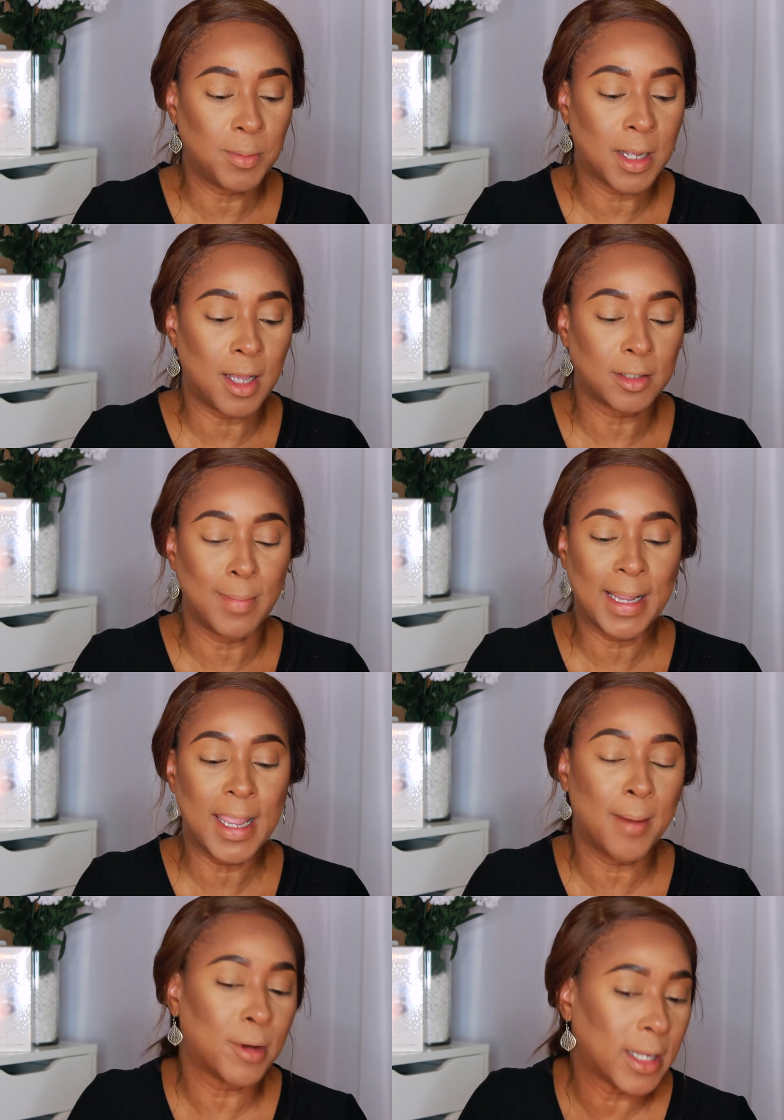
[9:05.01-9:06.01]
because my
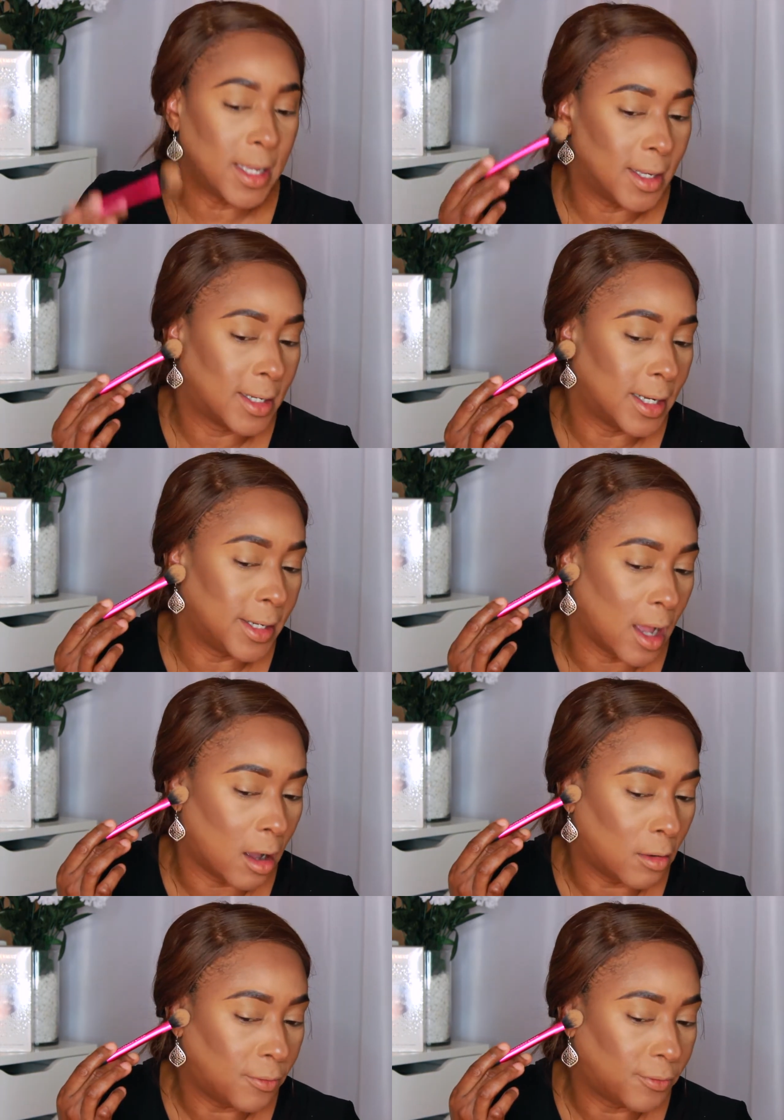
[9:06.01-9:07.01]
camera keep cutting
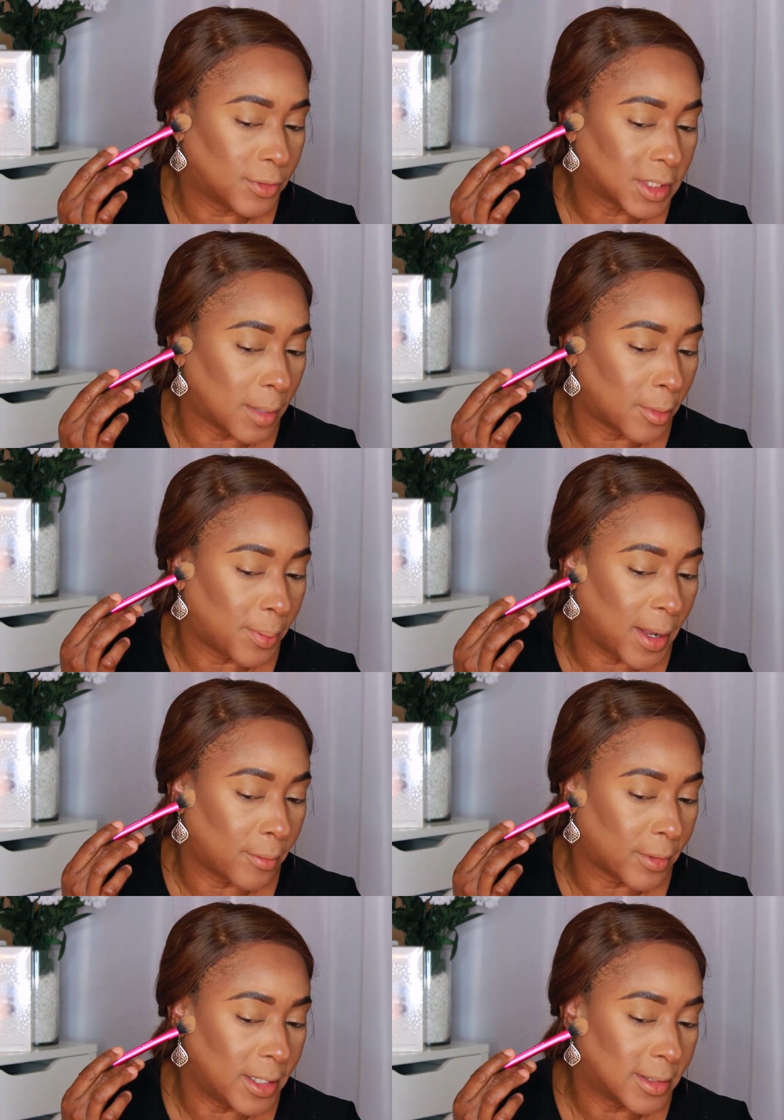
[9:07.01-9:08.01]
off for some
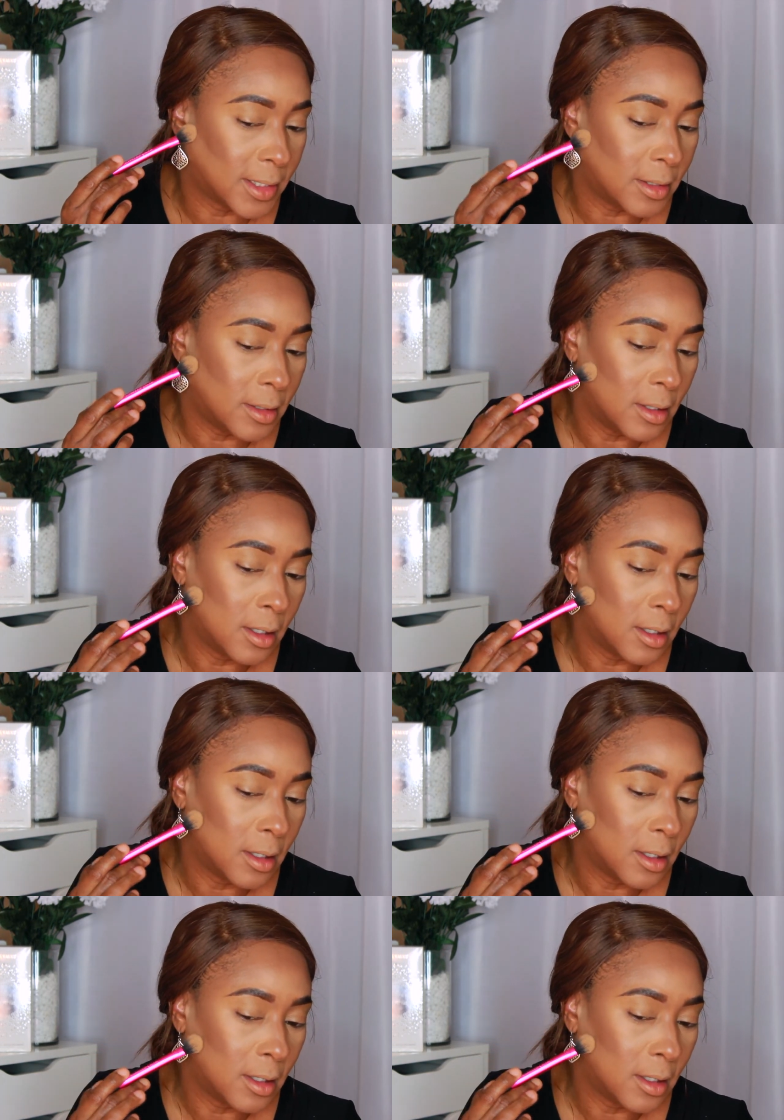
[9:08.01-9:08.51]
apparent reason.